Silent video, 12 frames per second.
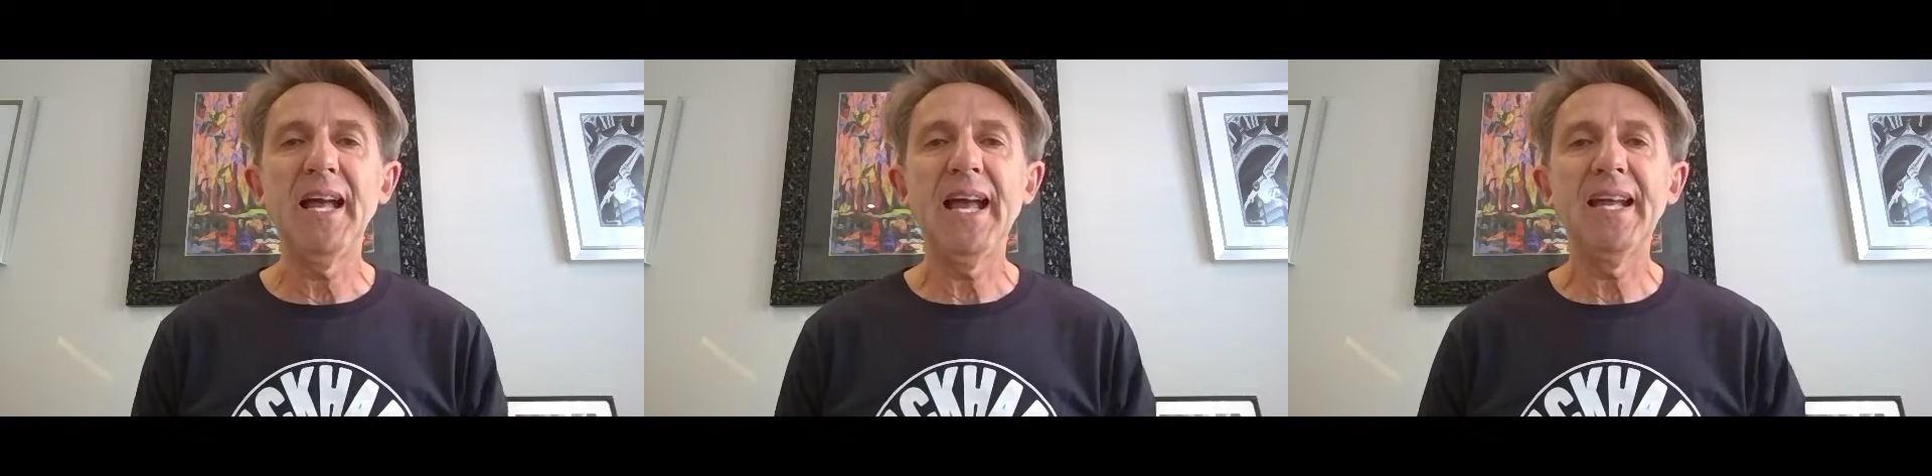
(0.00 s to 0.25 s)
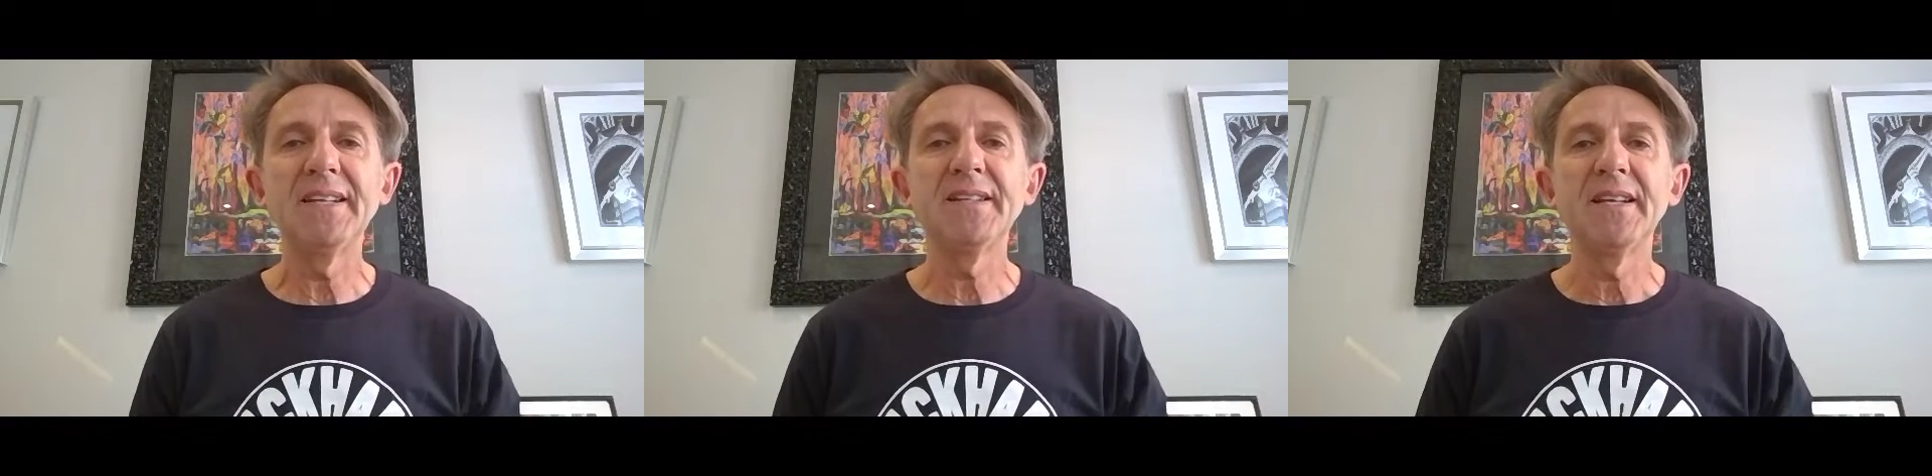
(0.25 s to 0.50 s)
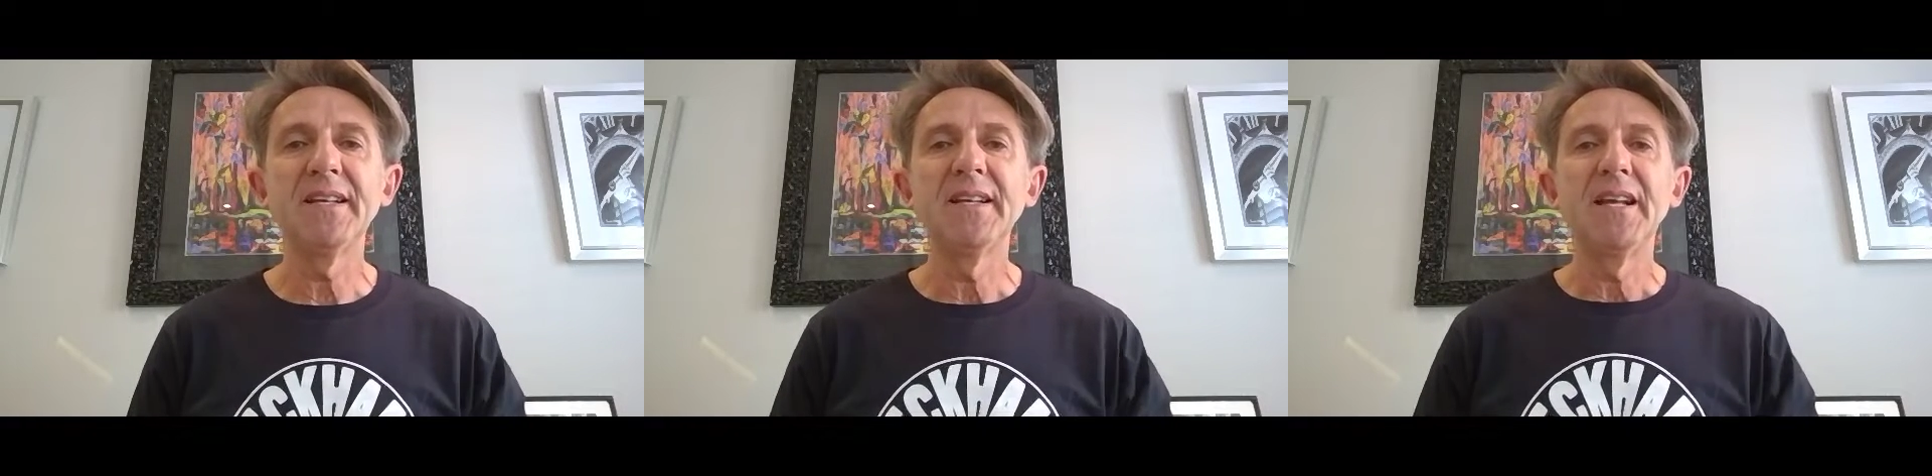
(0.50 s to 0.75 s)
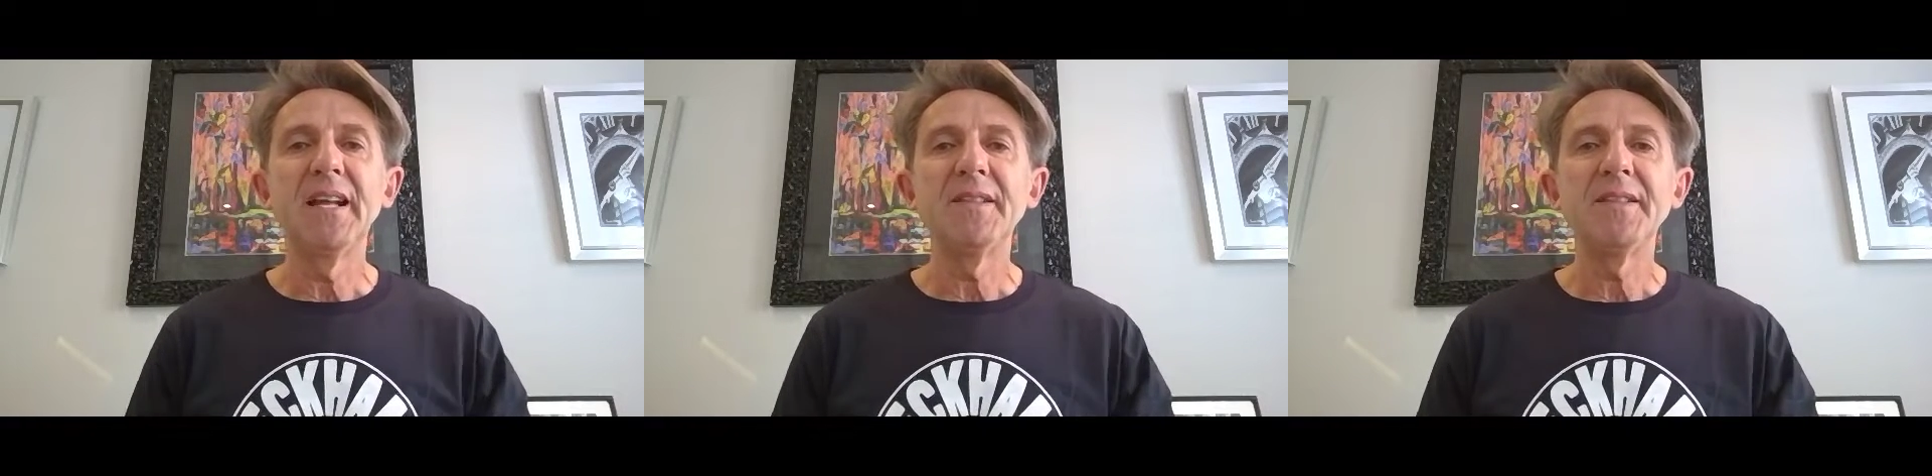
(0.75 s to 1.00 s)
and
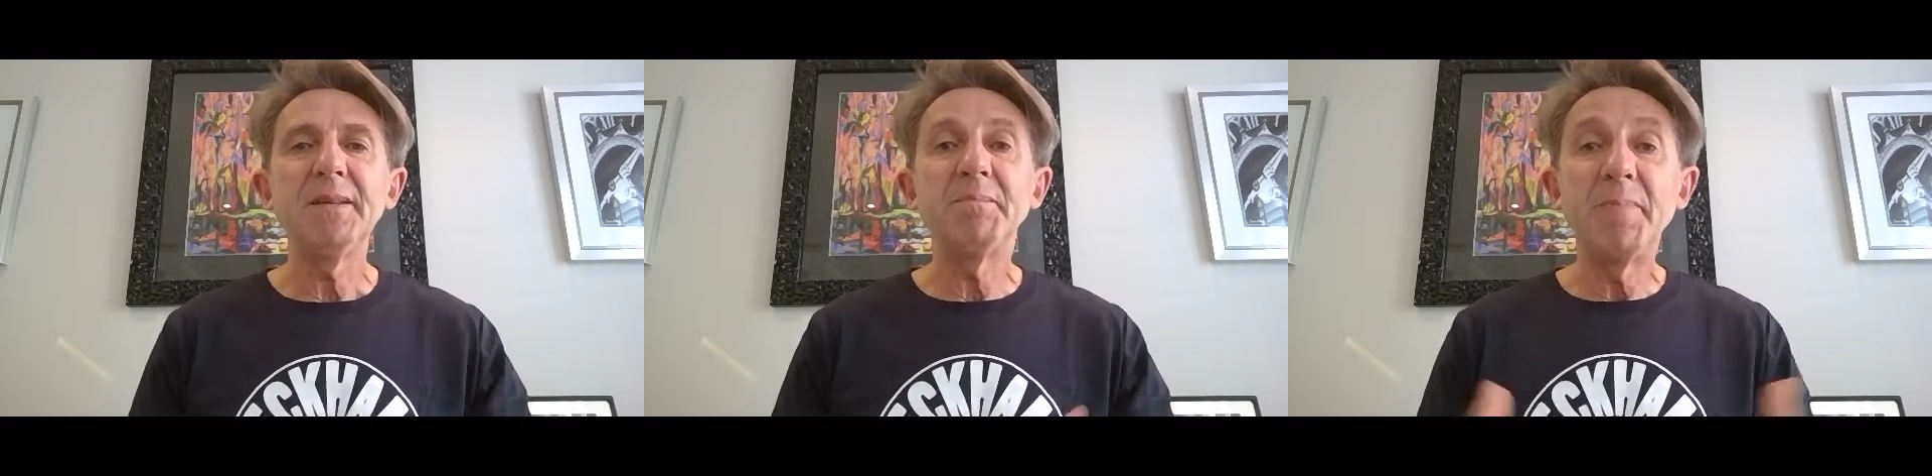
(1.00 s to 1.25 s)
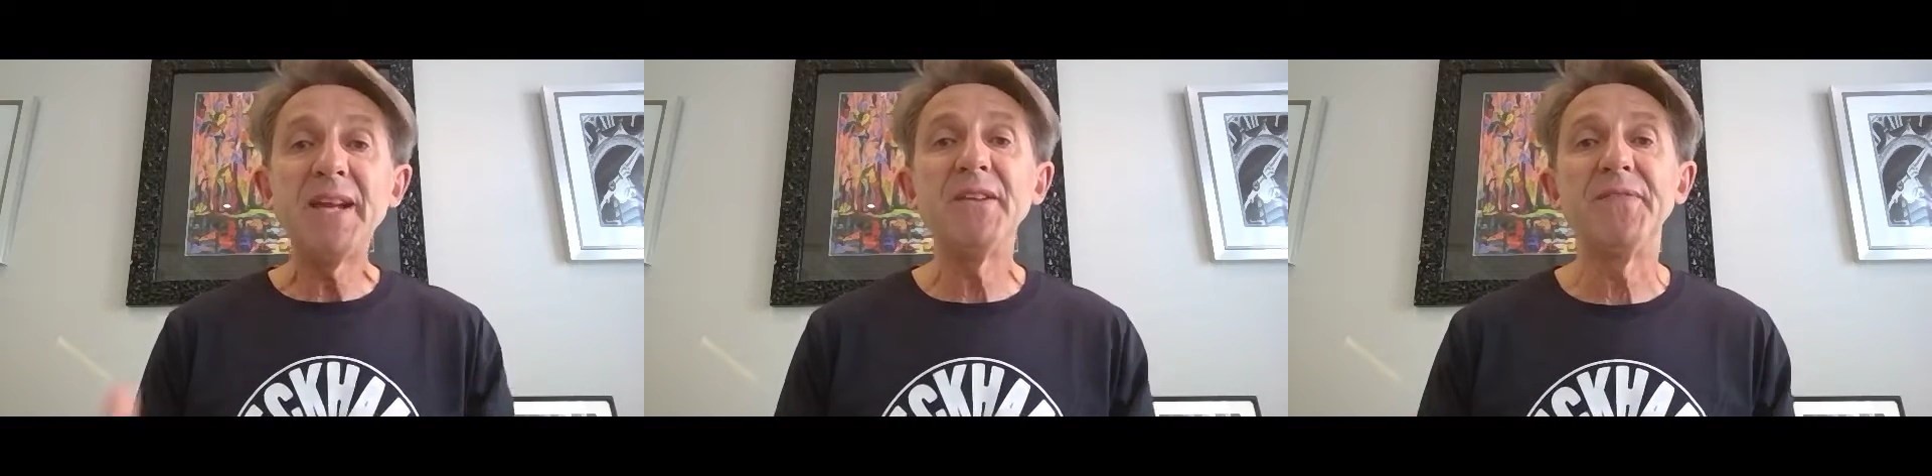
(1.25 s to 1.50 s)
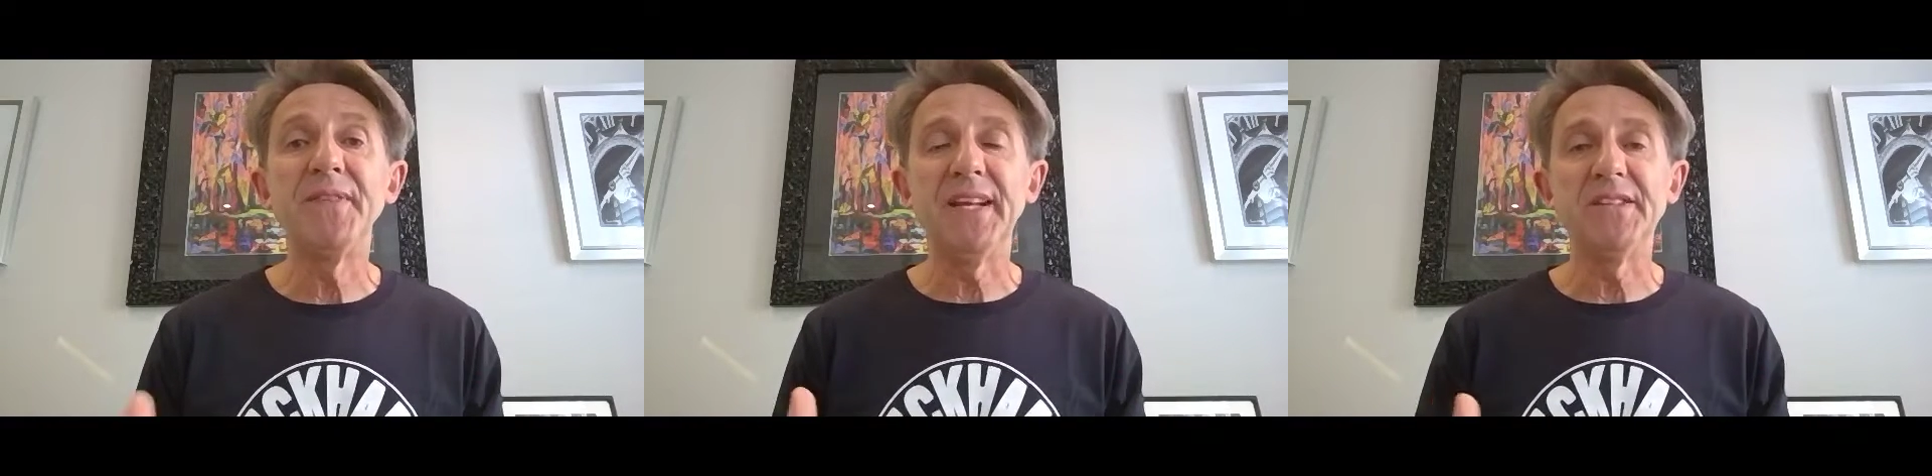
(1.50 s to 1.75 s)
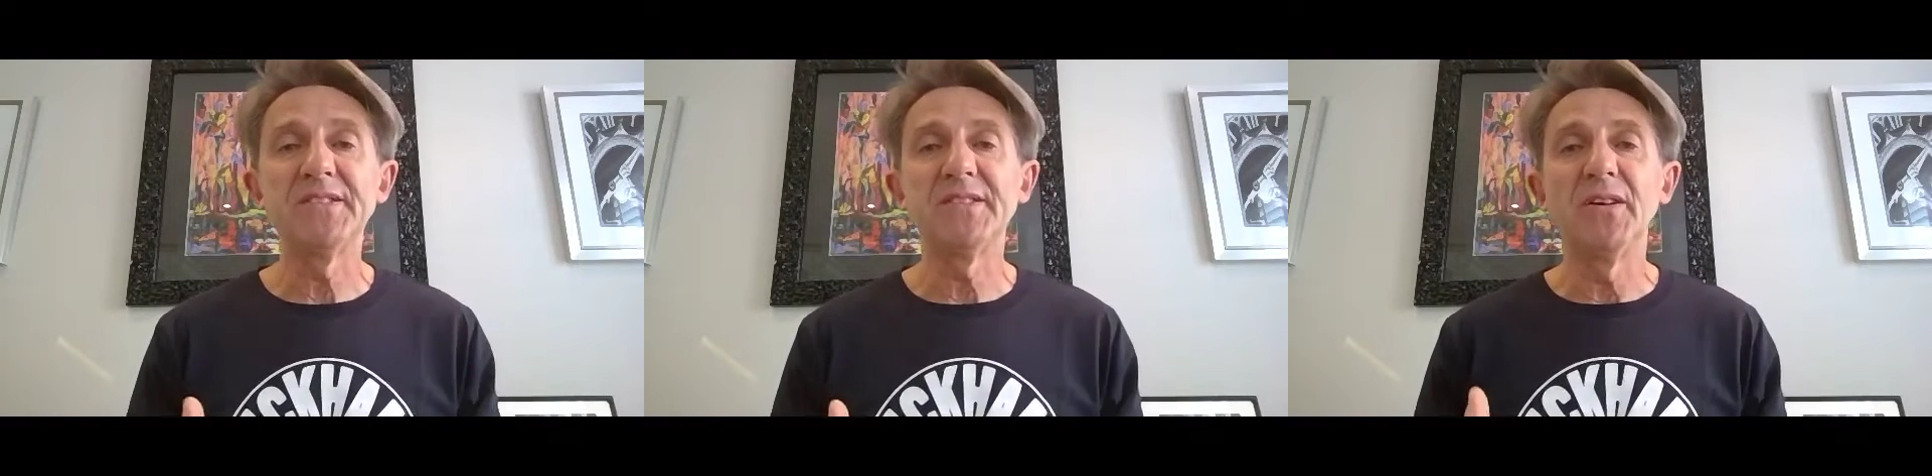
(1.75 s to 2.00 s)
the
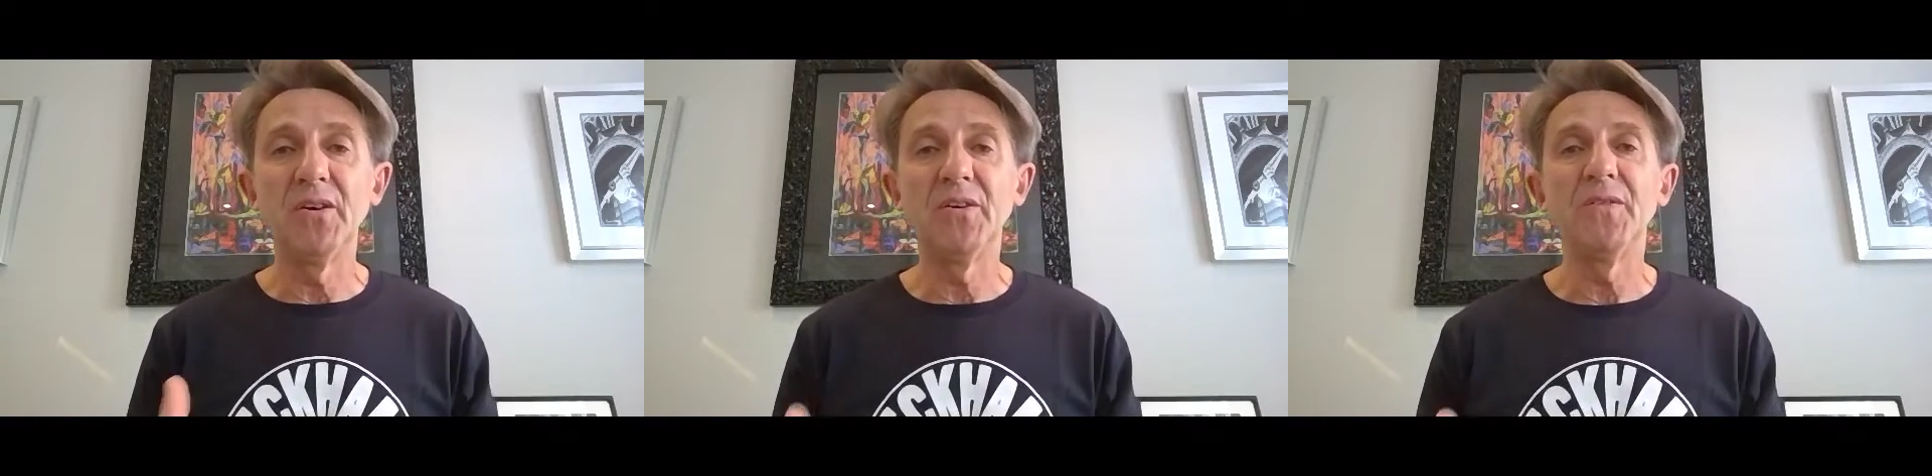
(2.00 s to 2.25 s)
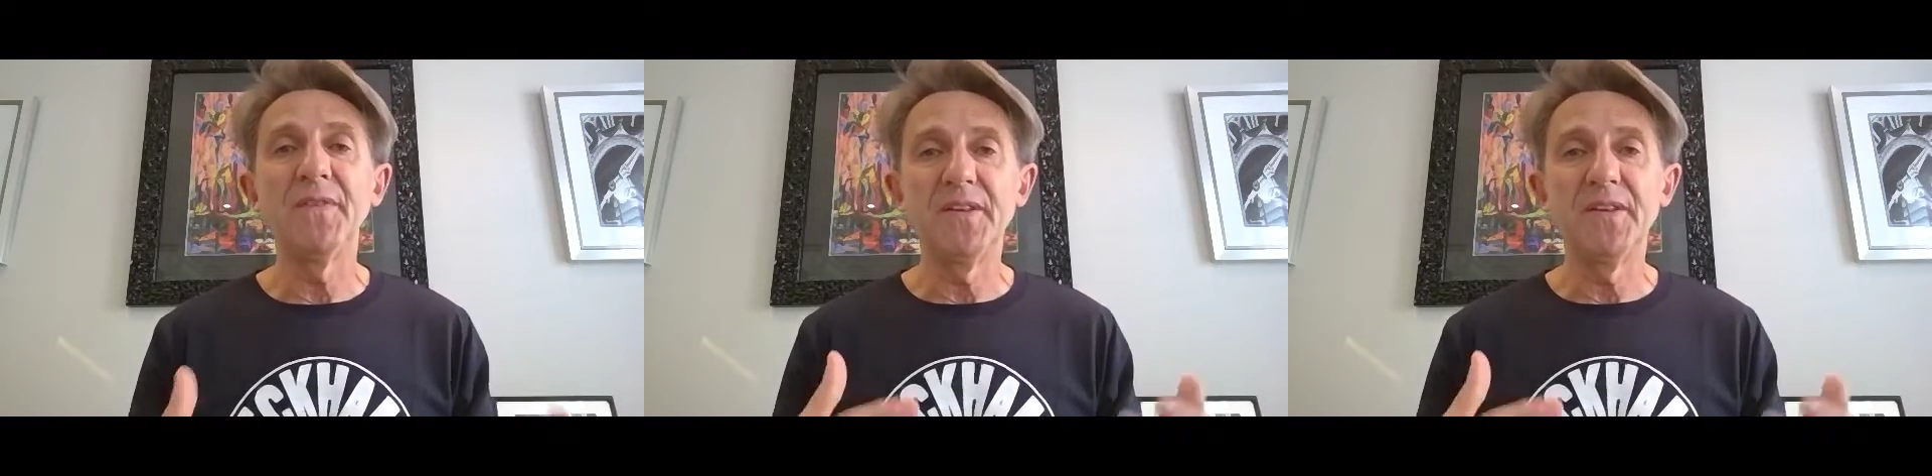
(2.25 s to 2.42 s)
benefits of